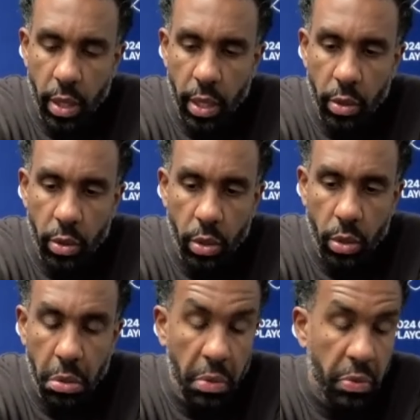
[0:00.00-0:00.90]
And
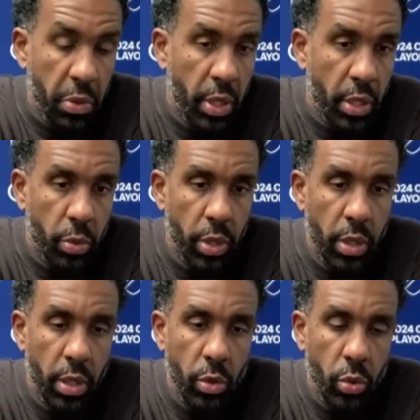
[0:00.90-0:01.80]
uh, after that, we
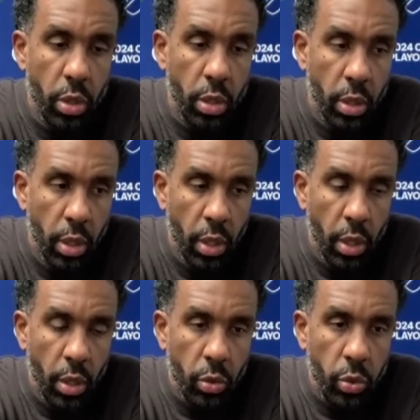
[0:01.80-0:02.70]
needed to uh,
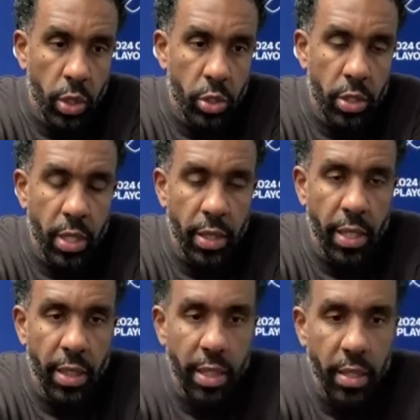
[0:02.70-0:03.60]
to adjust
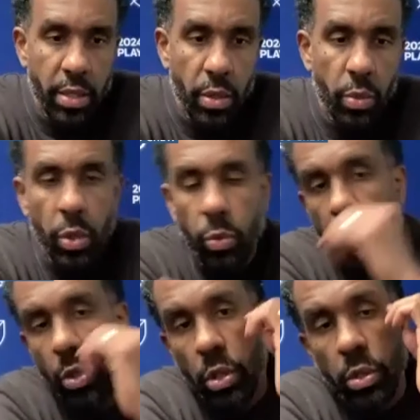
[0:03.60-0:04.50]
certain things when we
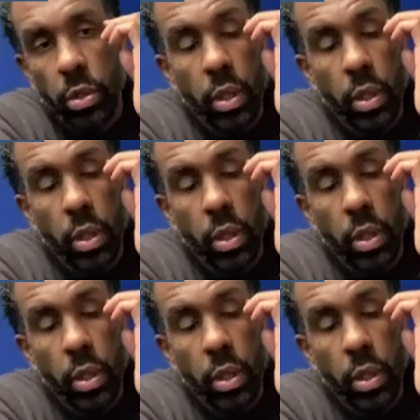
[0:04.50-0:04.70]
scored.